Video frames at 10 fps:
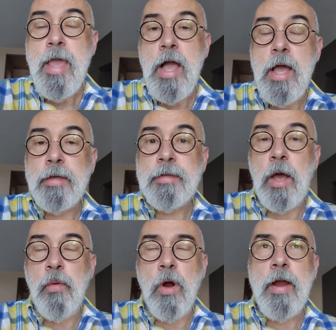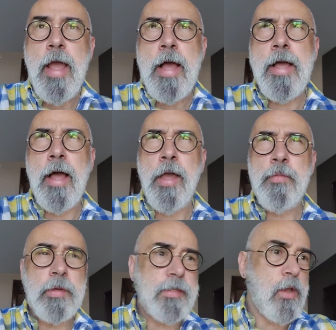Hey guys, how are ya? I
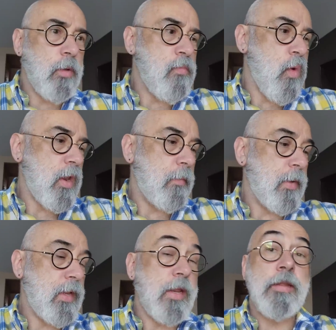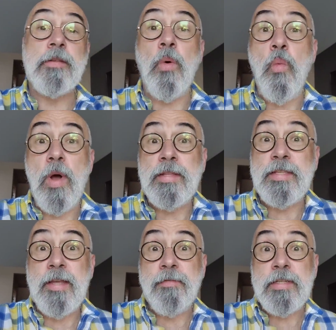almost said good morning, but it is
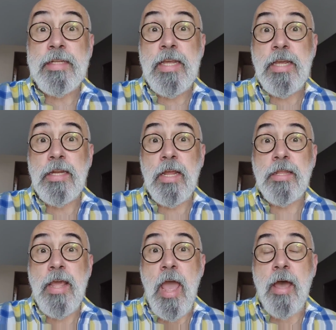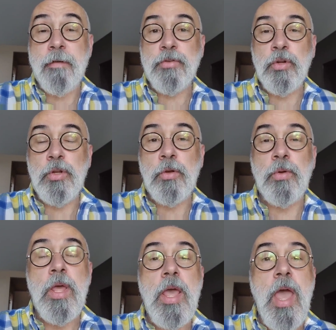1:17 in the
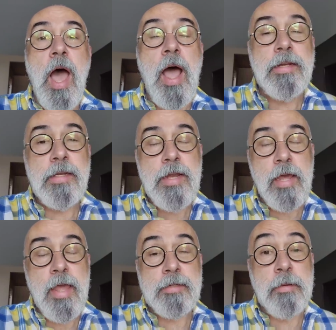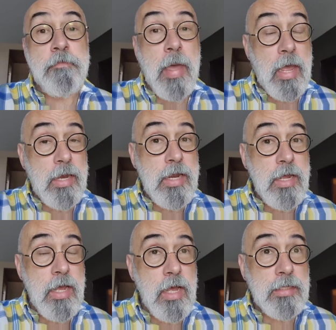afternoon. I did not get to
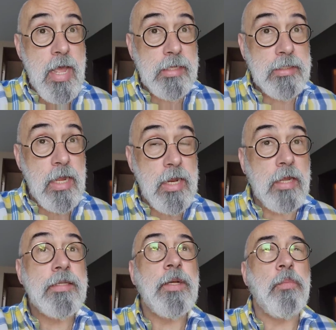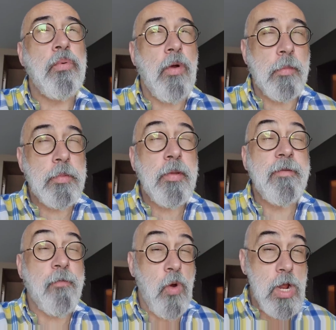bed last night until probably
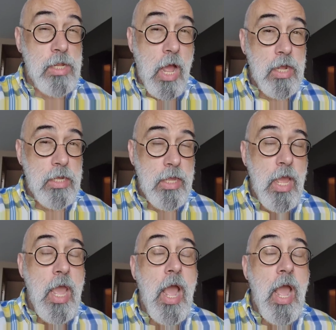4 o'clock.